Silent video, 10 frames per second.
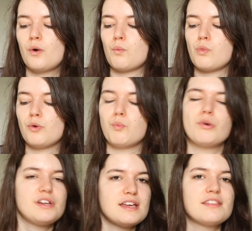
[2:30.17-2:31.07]
The
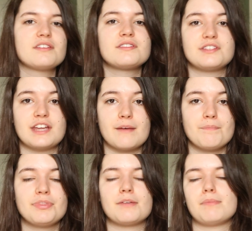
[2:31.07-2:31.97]
woodier the
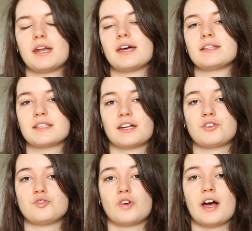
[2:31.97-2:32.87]
stem, the better it's going
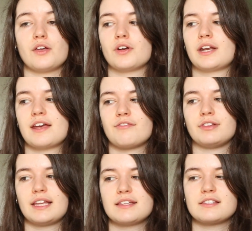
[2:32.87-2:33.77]
to dry. You're going to have
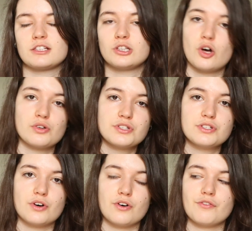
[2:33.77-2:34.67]
less
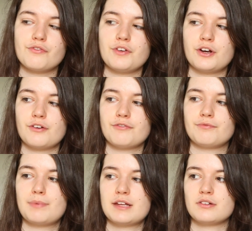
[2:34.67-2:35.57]
loss of,
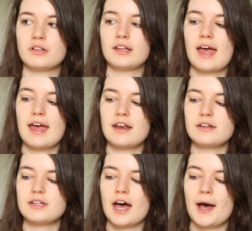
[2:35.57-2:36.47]
petal,
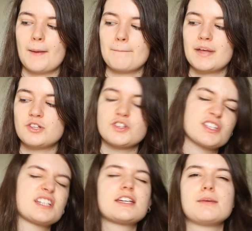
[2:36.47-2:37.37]
and it's just
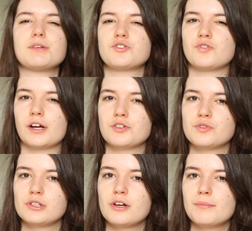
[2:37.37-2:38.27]
going to keep its
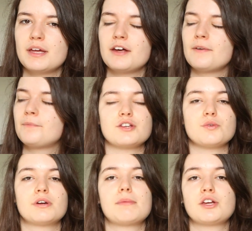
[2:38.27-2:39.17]
structure a lot better.
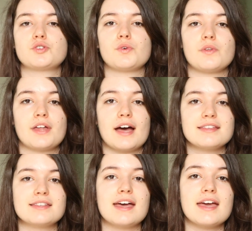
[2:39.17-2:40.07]
do want to make sure that I
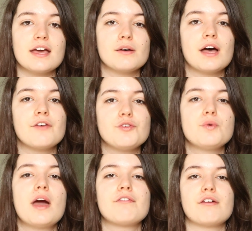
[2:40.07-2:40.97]
say, if
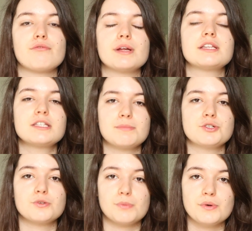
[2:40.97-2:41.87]
you have a really
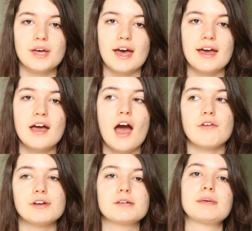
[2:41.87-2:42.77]
special bouquet, I
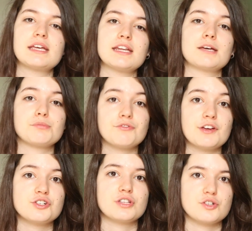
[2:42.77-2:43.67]
recommend getting it
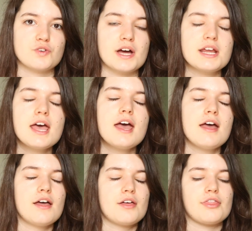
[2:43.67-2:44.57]
professionally dried.
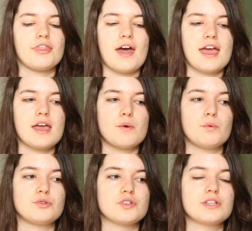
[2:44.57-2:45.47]
They
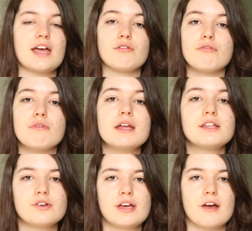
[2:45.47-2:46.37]
will just take
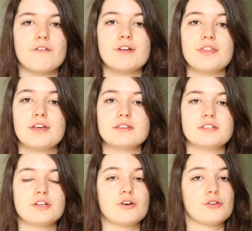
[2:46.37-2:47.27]
really good care of it.
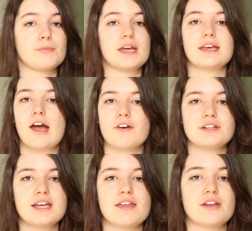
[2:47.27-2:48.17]
There'll be a
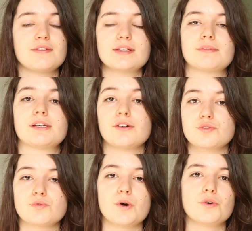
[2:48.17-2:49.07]
guarantee that if something
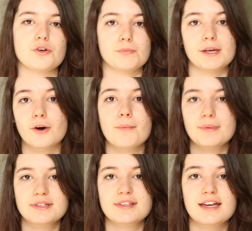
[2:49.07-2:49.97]
goes wrong, you'll be
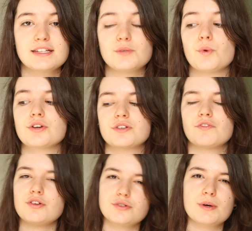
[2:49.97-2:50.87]
compensated, whereas
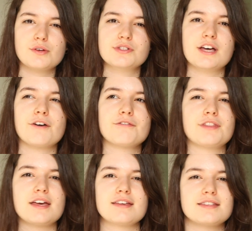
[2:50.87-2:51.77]
if you do it yourself,
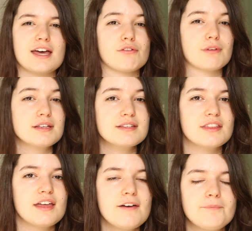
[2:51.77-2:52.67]
there is that
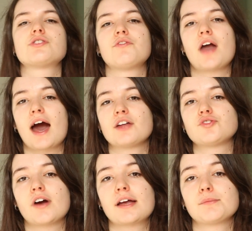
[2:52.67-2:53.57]
risk there. So if you are
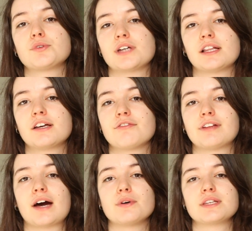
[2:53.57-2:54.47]
drying more delicate
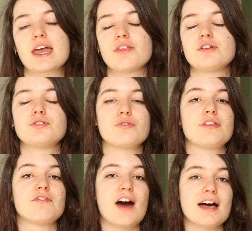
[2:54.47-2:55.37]
flowers, either do
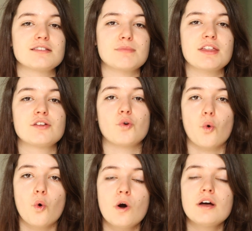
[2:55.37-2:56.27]
the vase method
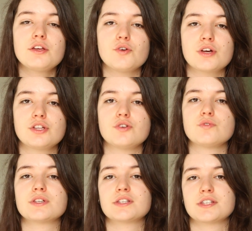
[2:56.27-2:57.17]
or you can
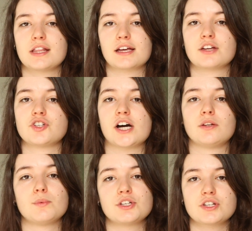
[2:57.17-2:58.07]
use silica gel,
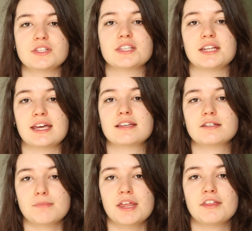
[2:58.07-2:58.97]
which is the
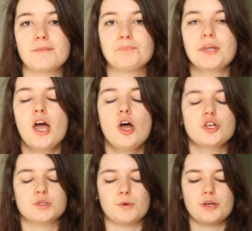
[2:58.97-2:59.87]
next method.
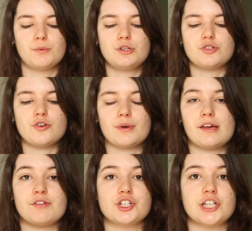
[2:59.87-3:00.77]
So what you want to do, you want to
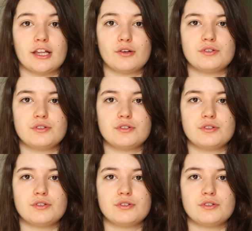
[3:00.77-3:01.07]
have a shallow